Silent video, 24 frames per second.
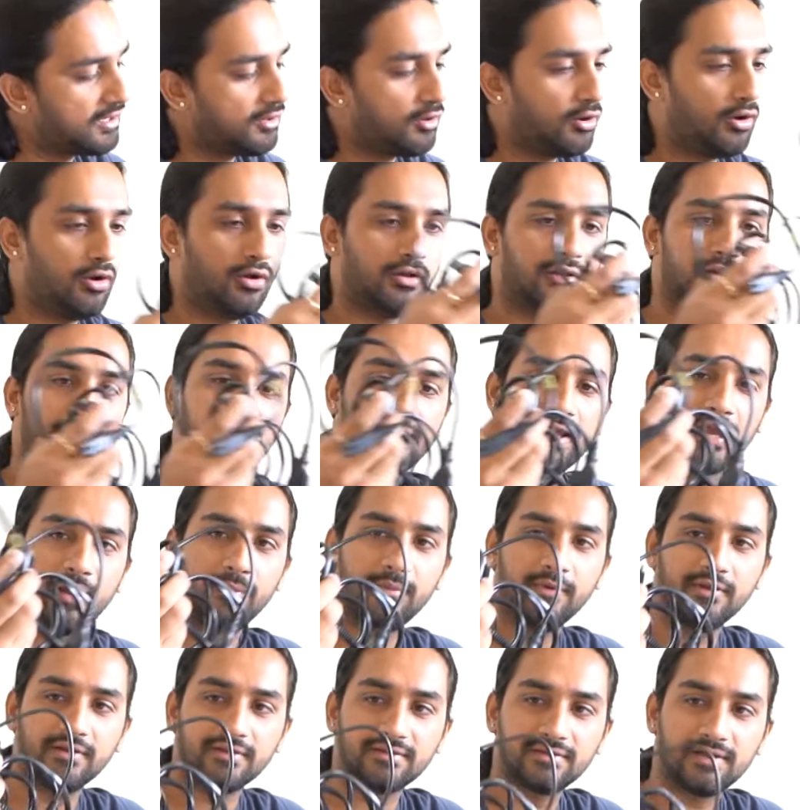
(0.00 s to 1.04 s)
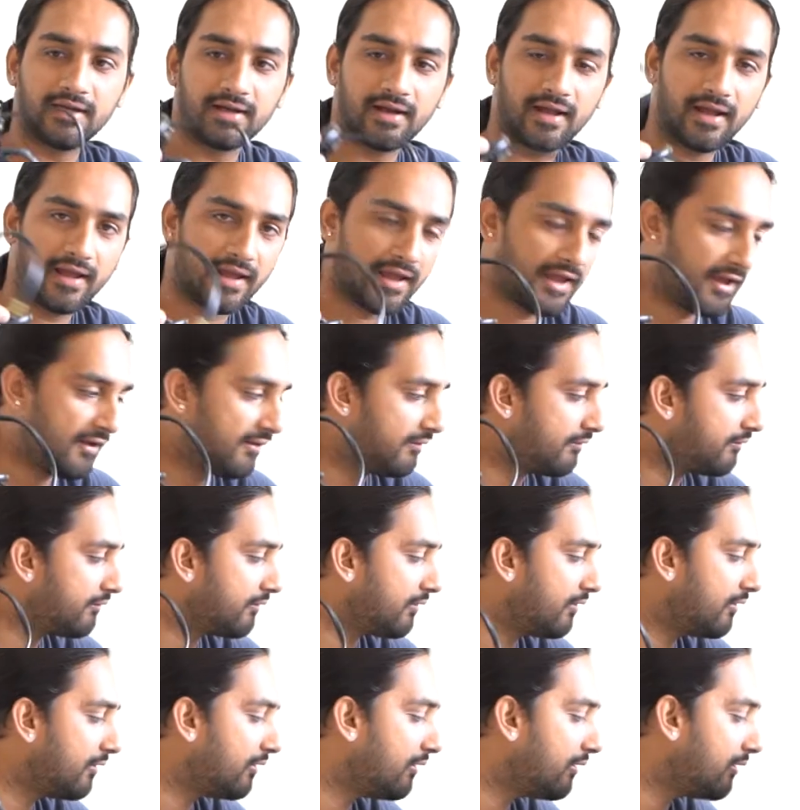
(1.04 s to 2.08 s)
are all the cables that I
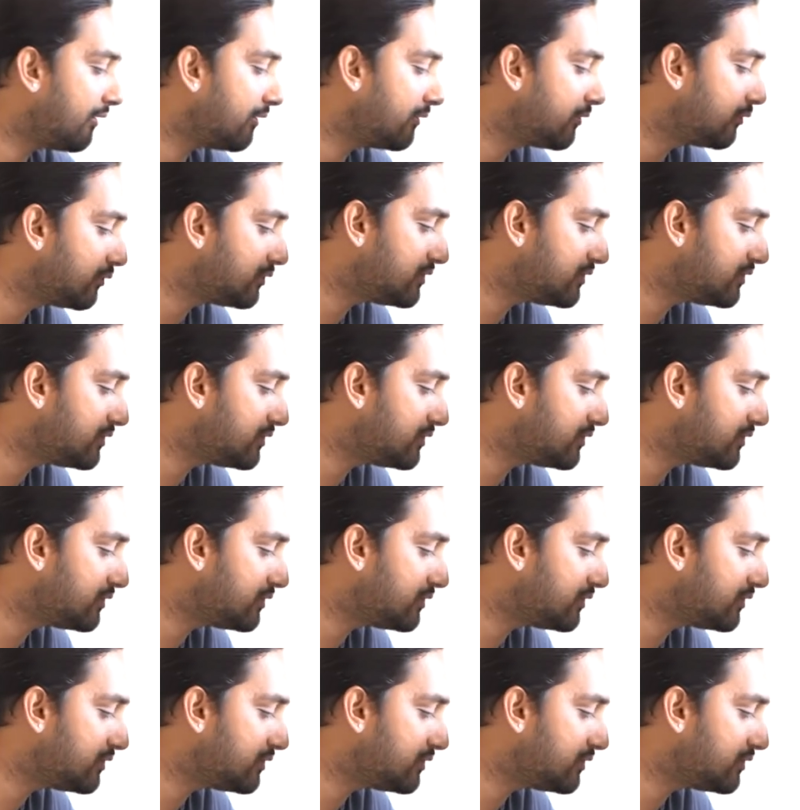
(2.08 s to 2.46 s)
have to